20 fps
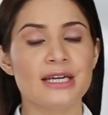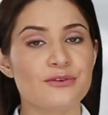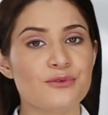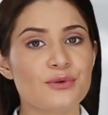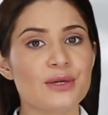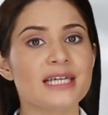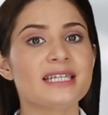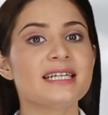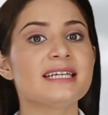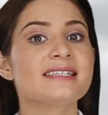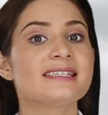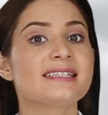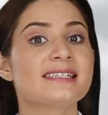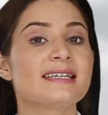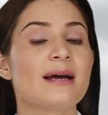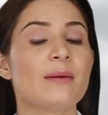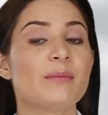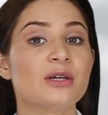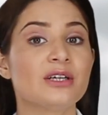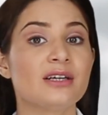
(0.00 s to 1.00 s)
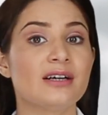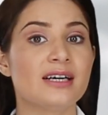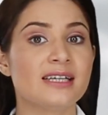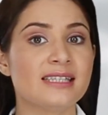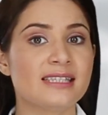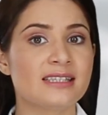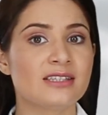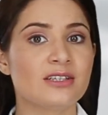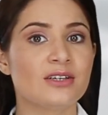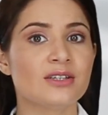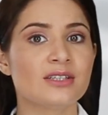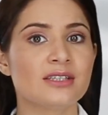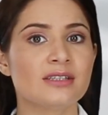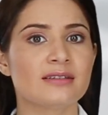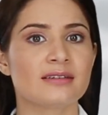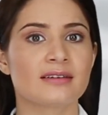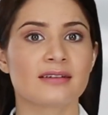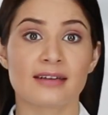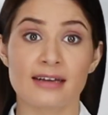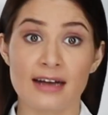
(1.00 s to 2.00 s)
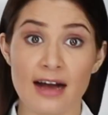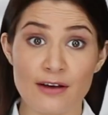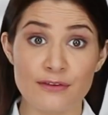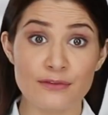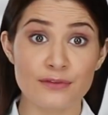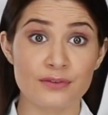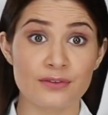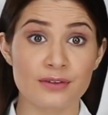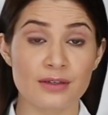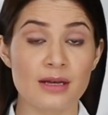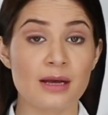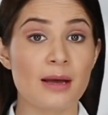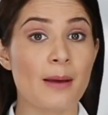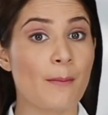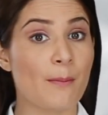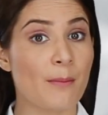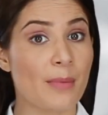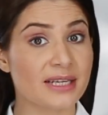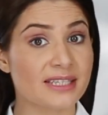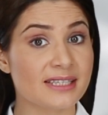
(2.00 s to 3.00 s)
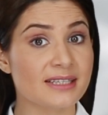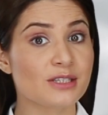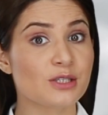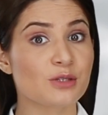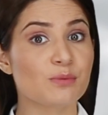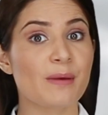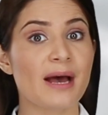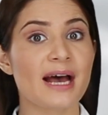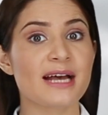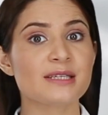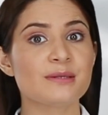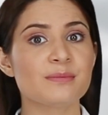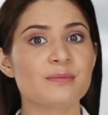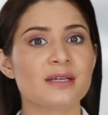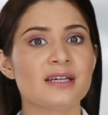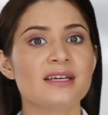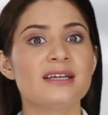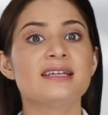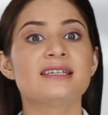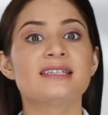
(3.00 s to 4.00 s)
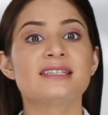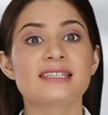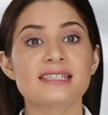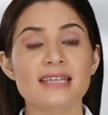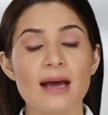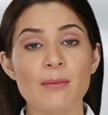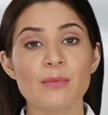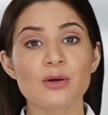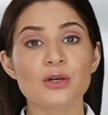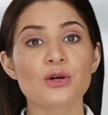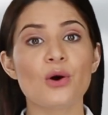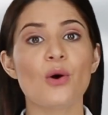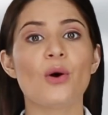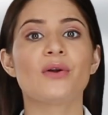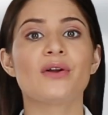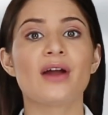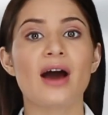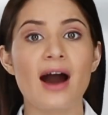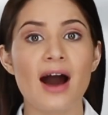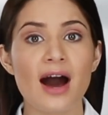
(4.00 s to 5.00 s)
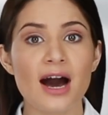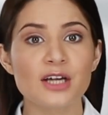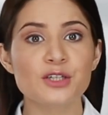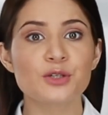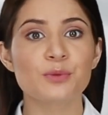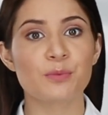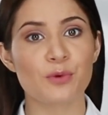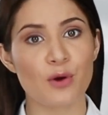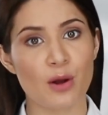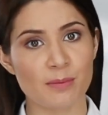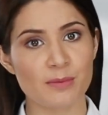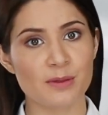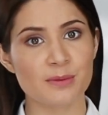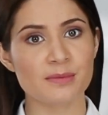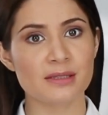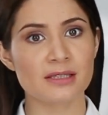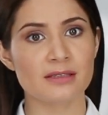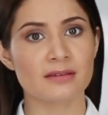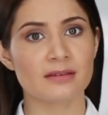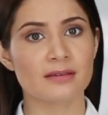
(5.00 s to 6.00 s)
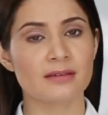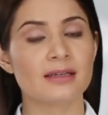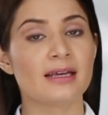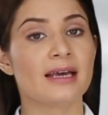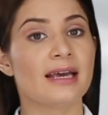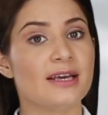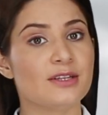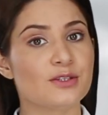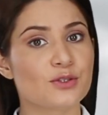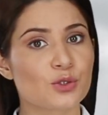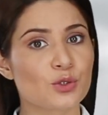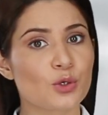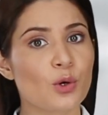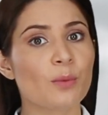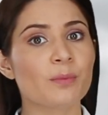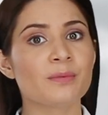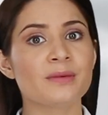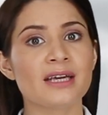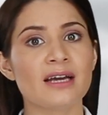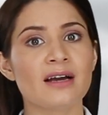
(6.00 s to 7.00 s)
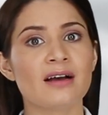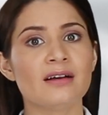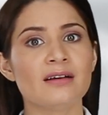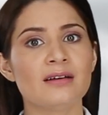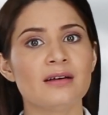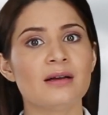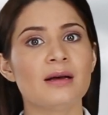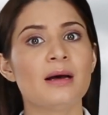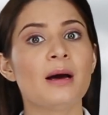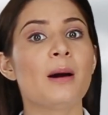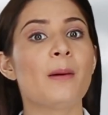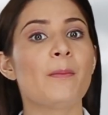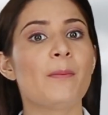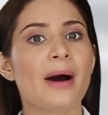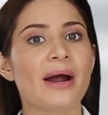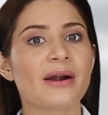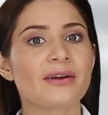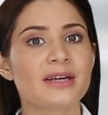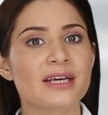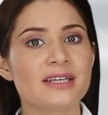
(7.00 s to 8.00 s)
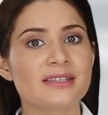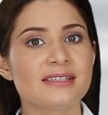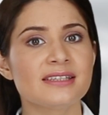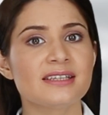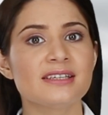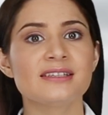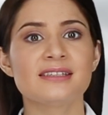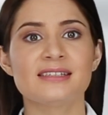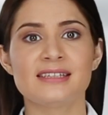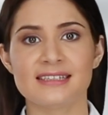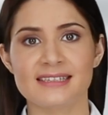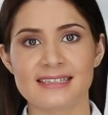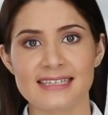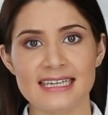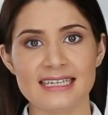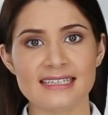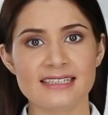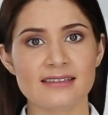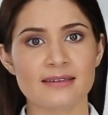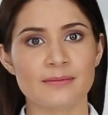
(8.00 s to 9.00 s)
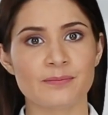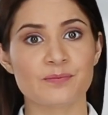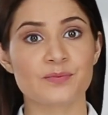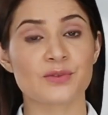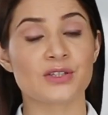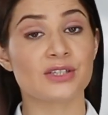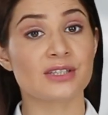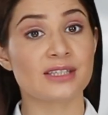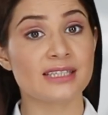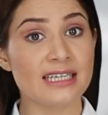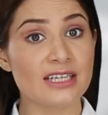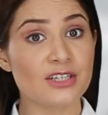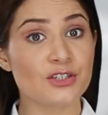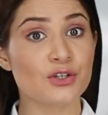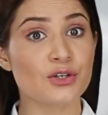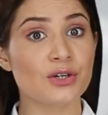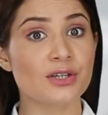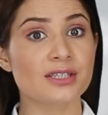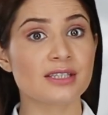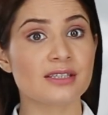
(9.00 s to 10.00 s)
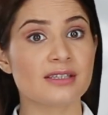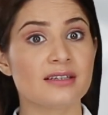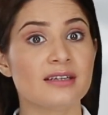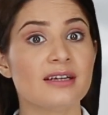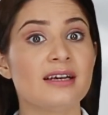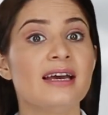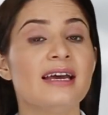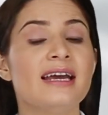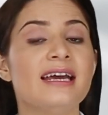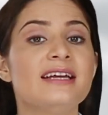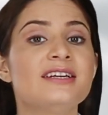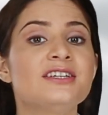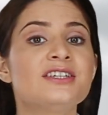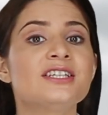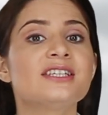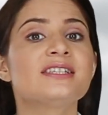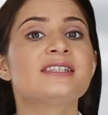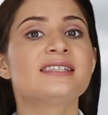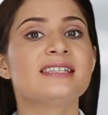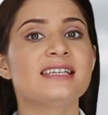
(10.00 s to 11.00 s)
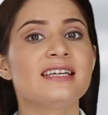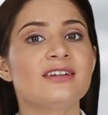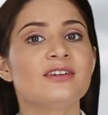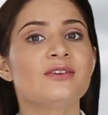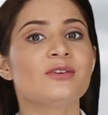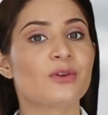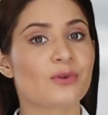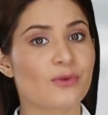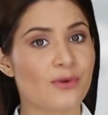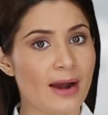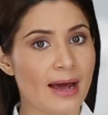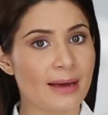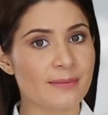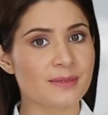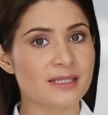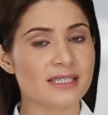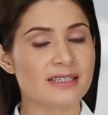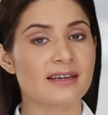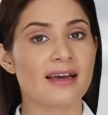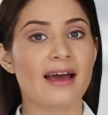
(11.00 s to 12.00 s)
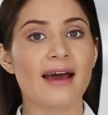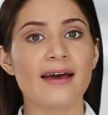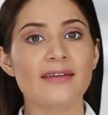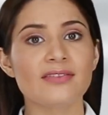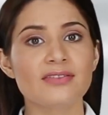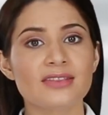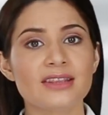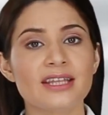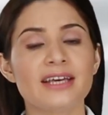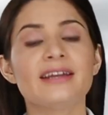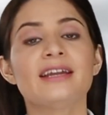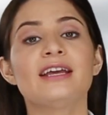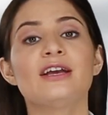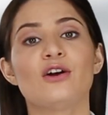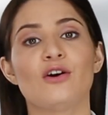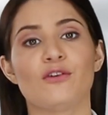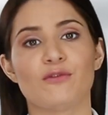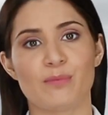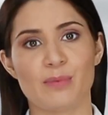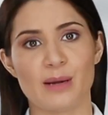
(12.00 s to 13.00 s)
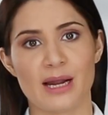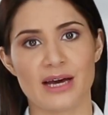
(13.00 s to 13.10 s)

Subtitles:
treating stomach ulcers, cough, muscle spasm, stomach or heart problems, insomnia, Parkinson's disease, seizures, intestinal cramps, and thinning of